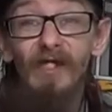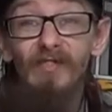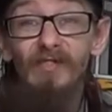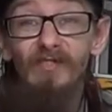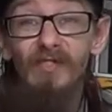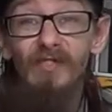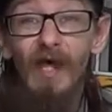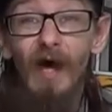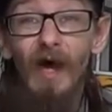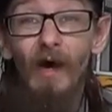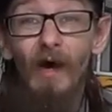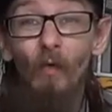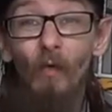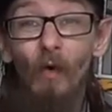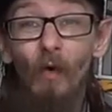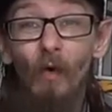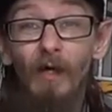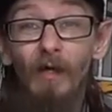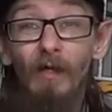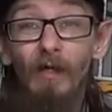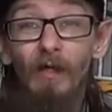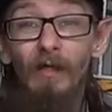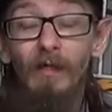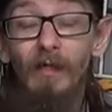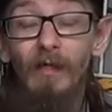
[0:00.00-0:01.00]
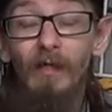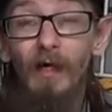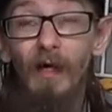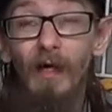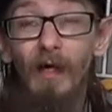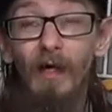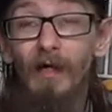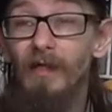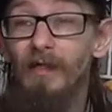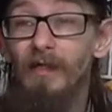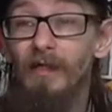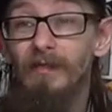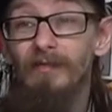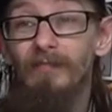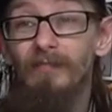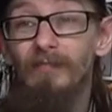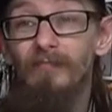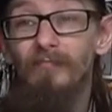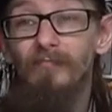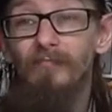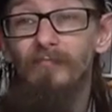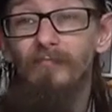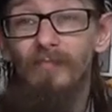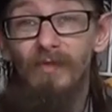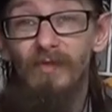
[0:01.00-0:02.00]
kids now
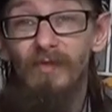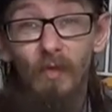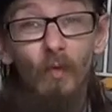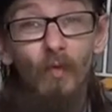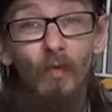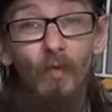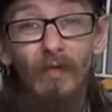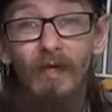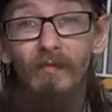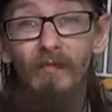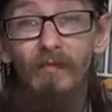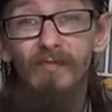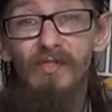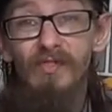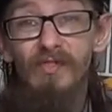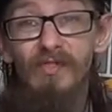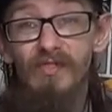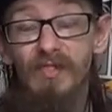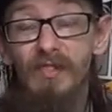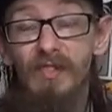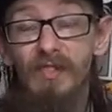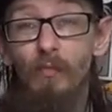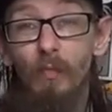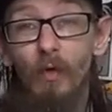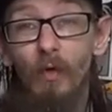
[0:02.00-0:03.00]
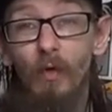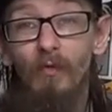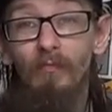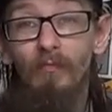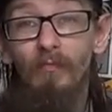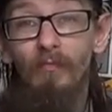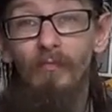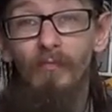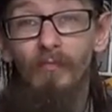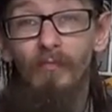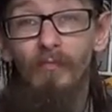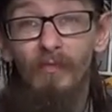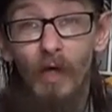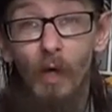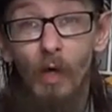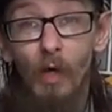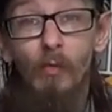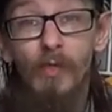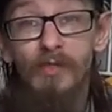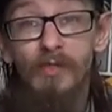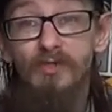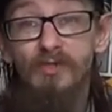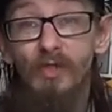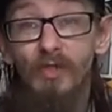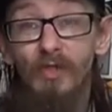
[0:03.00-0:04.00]
and you want them to see what
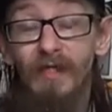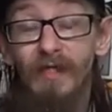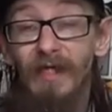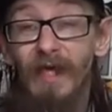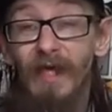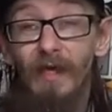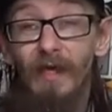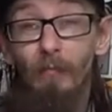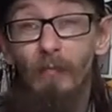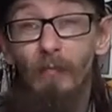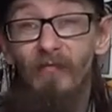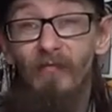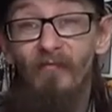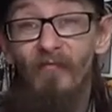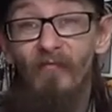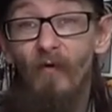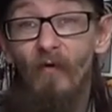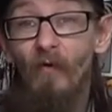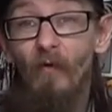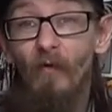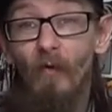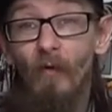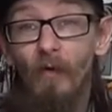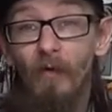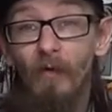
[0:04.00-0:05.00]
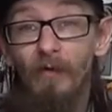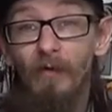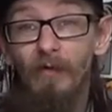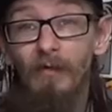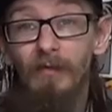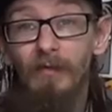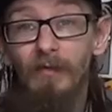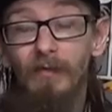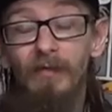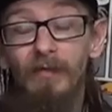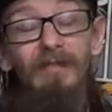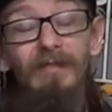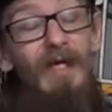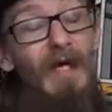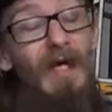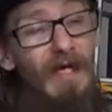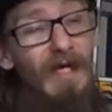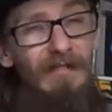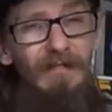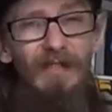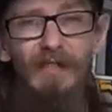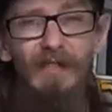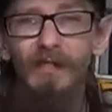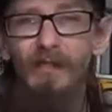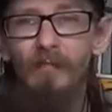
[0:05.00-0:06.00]
originally came before.
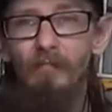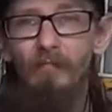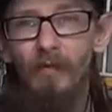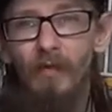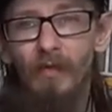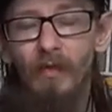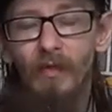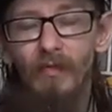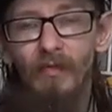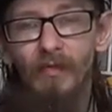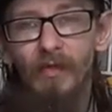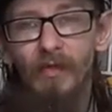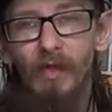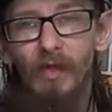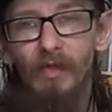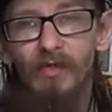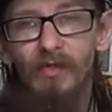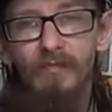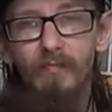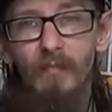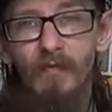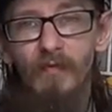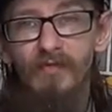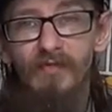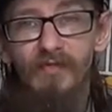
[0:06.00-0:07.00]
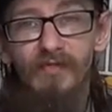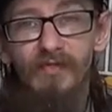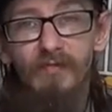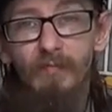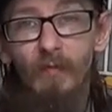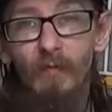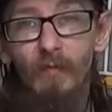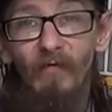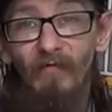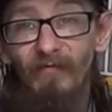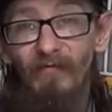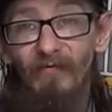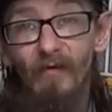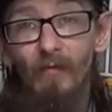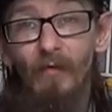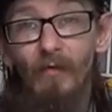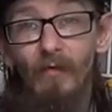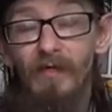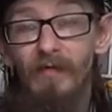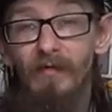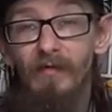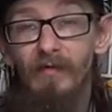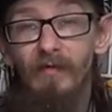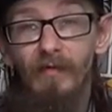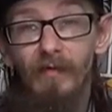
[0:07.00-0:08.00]
Yeah, you're going to put on the Ghostbusters movie
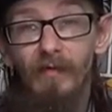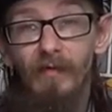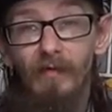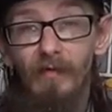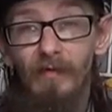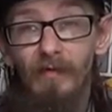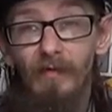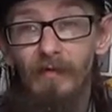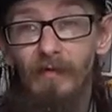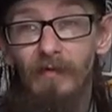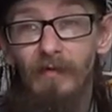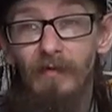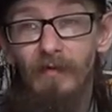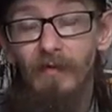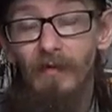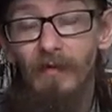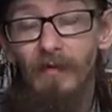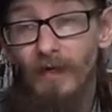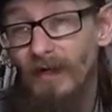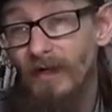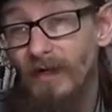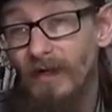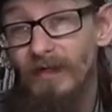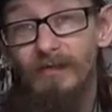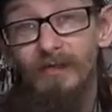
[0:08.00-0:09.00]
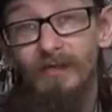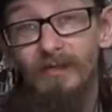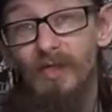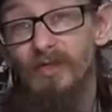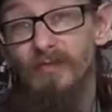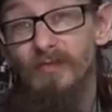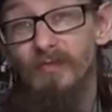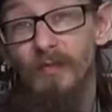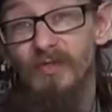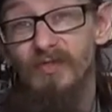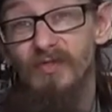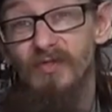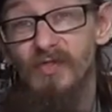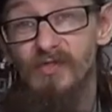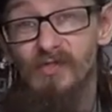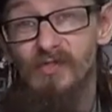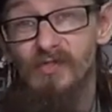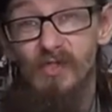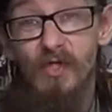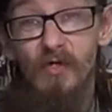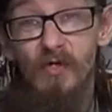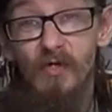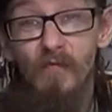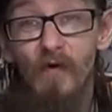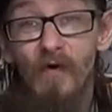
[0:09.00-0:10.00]
and
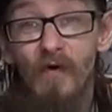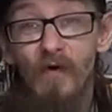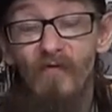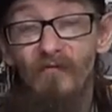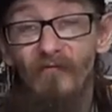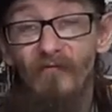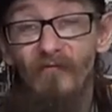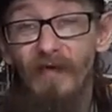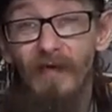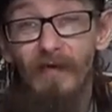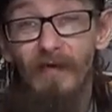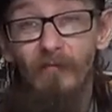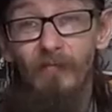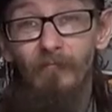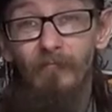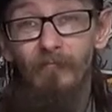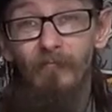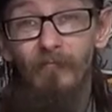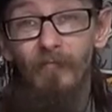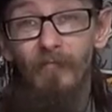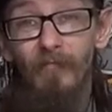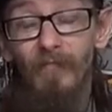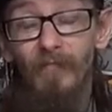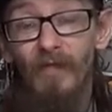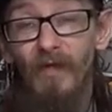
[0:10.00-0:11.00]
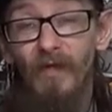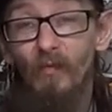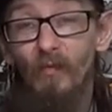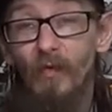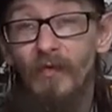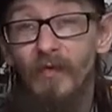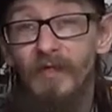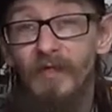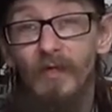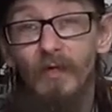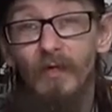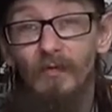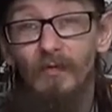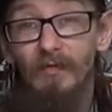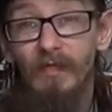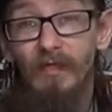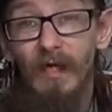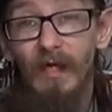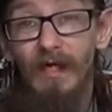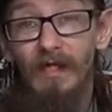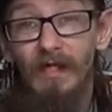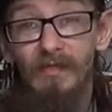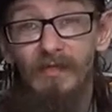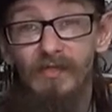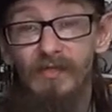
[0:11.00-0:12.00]
Ghostbusters 2 movie with the old
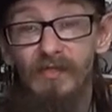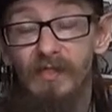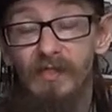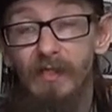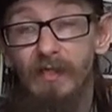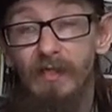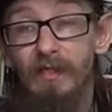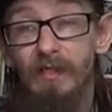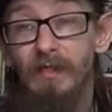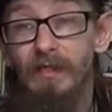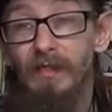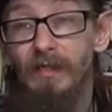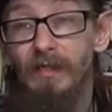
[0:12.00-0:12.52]
cast,